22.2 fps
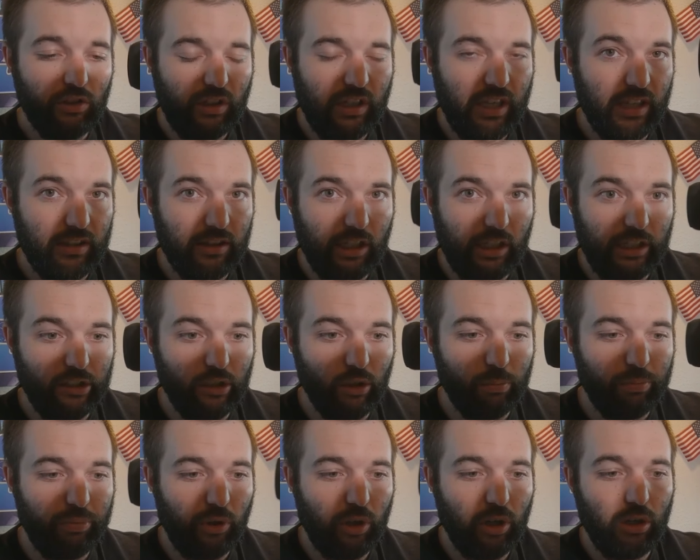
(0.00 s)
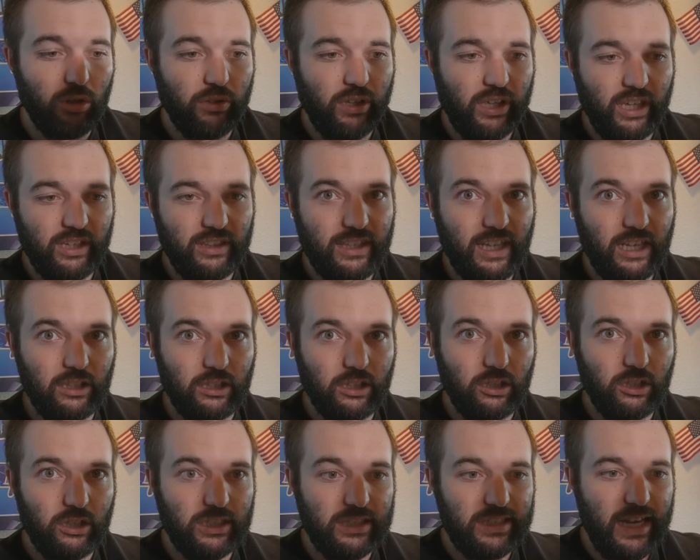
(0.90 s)
get the GoPro, get that
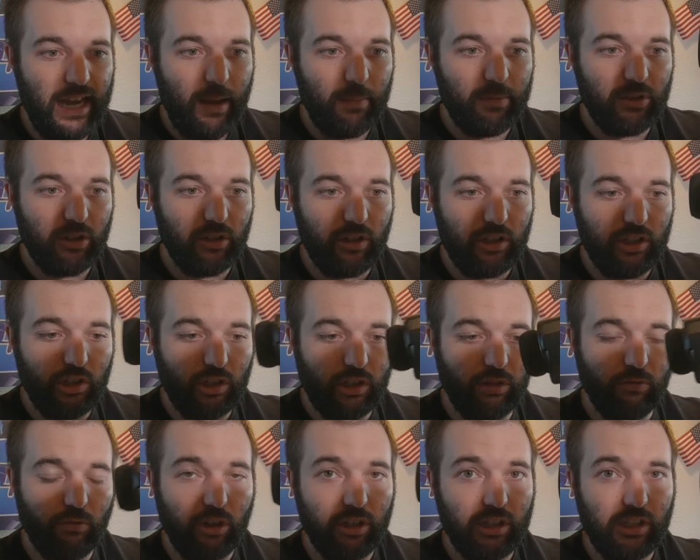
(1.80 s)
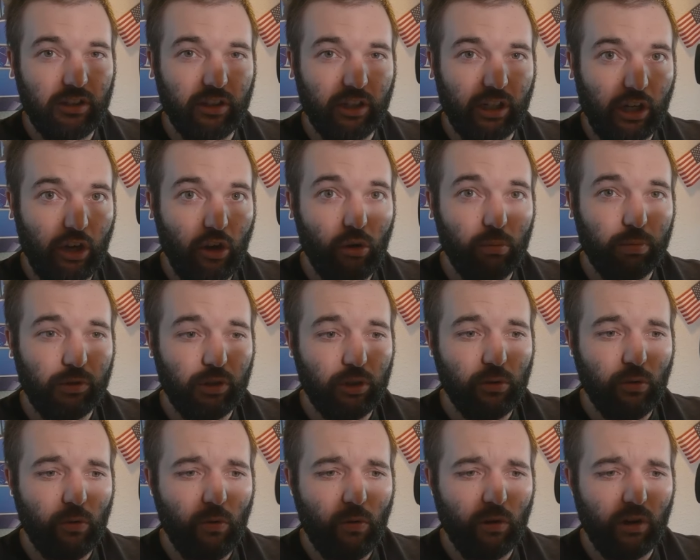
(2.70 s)
little adapter, then you can run either
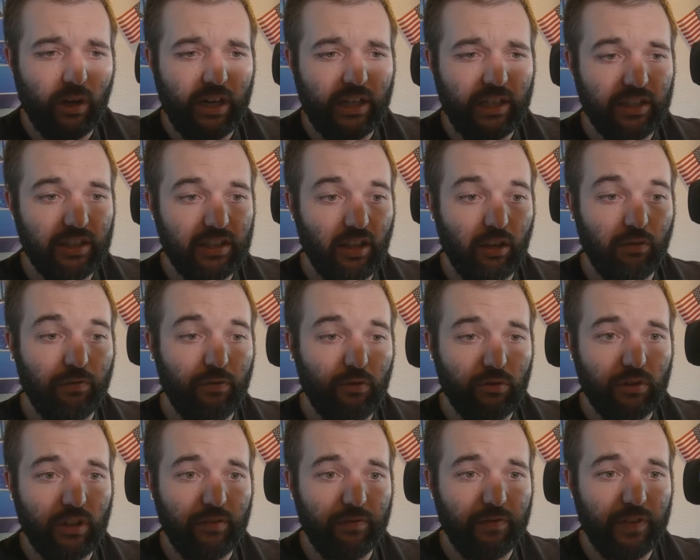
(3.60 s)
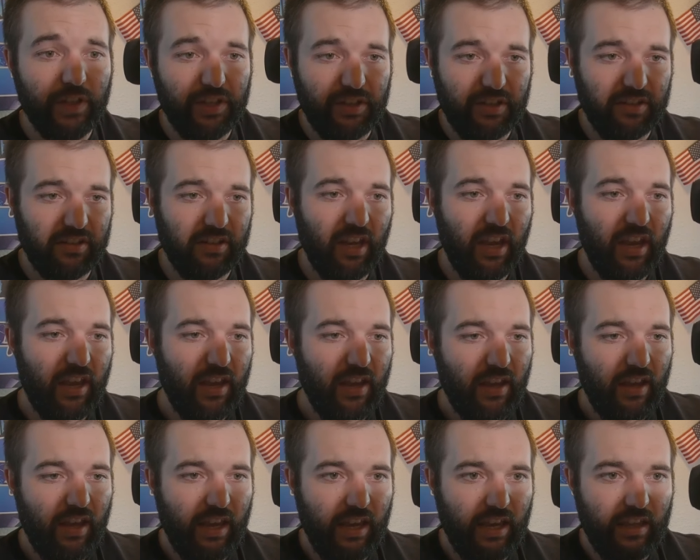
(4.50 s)
GoPro or any cell phone that fits
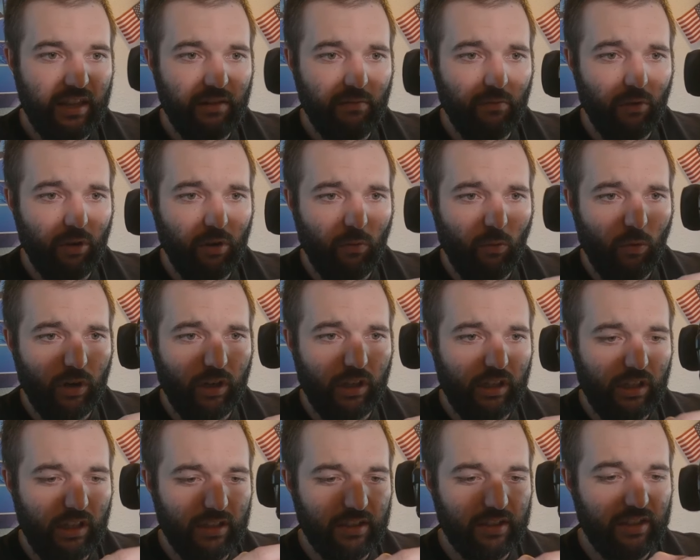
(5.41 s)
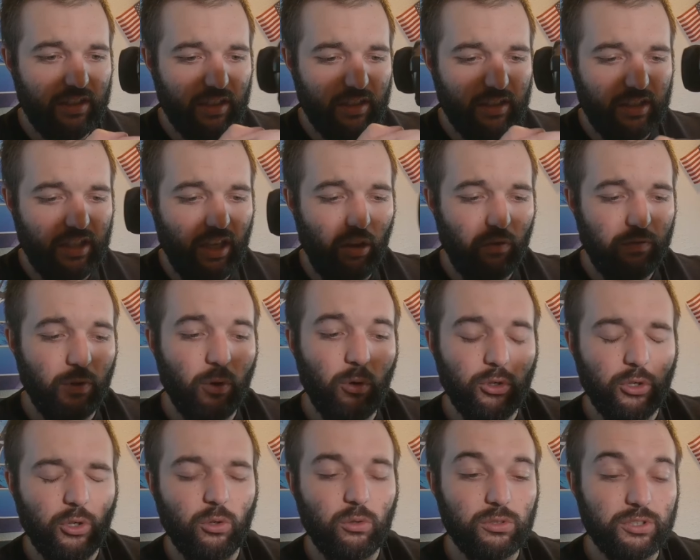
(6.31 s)
in one of these cell
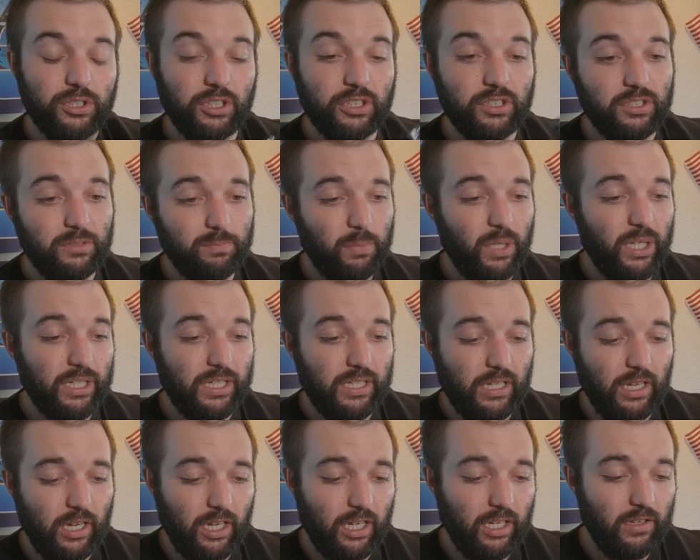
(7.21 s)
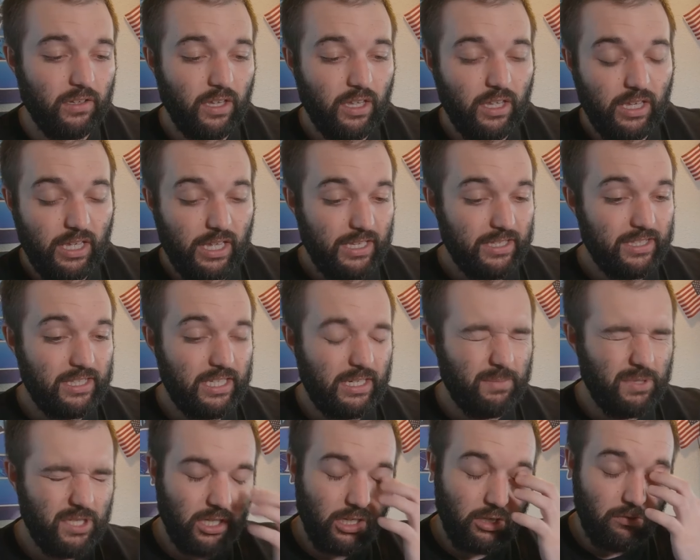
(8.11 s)
phone holders. But it
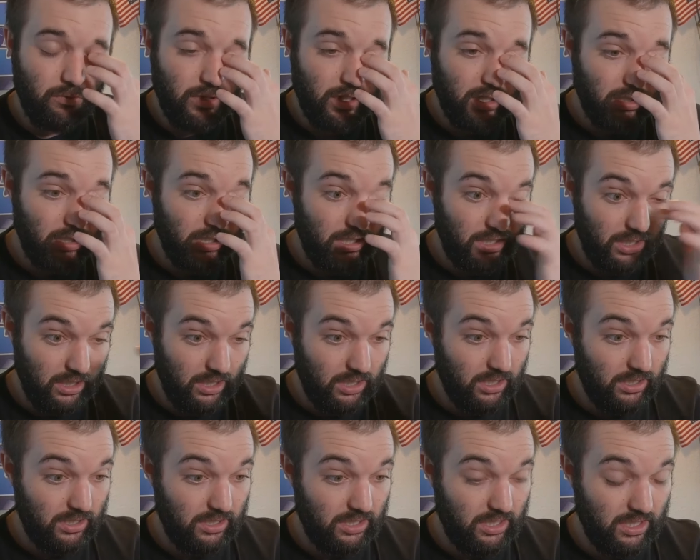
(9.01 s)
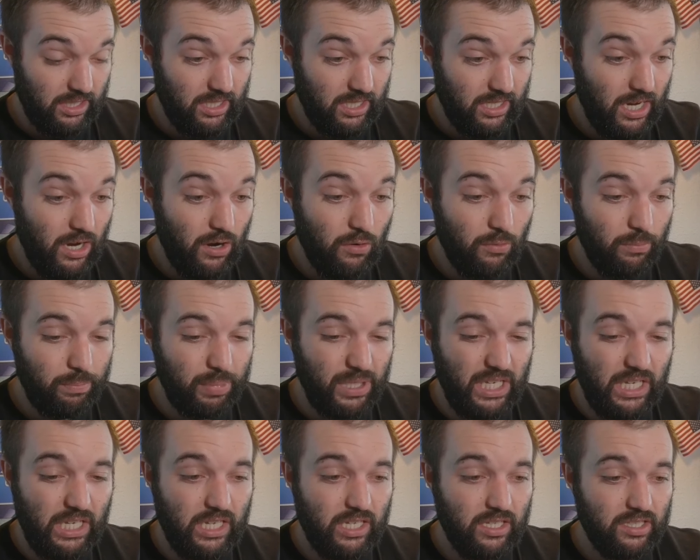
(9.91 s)
seems like a really stout
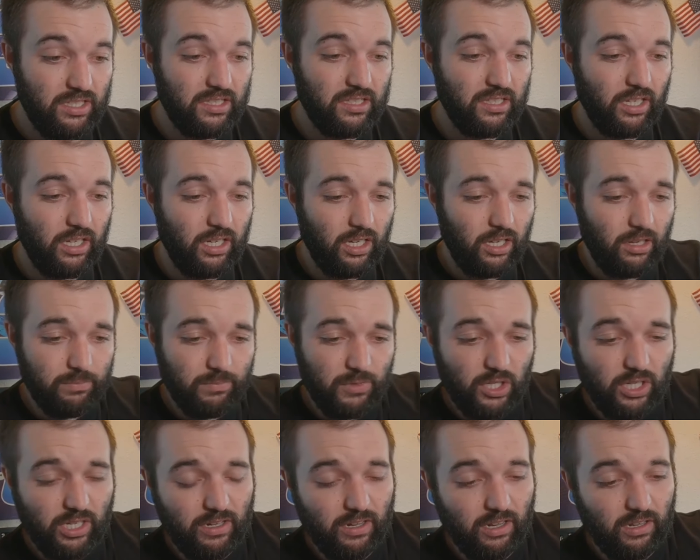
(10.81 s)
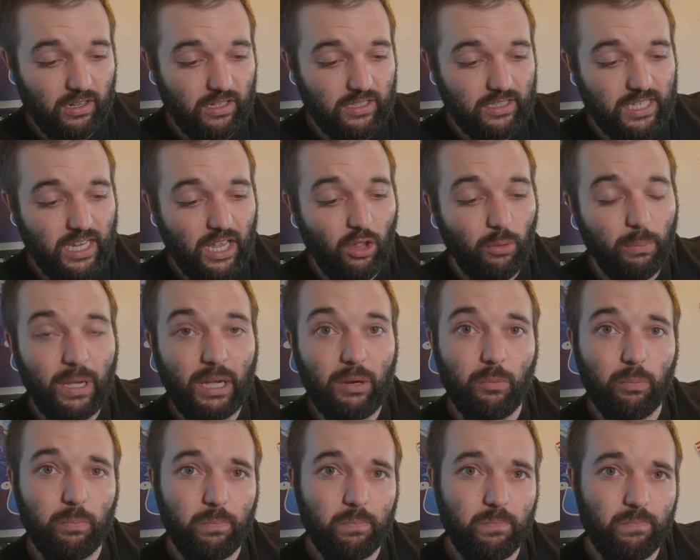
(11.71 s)
piece. You can tell by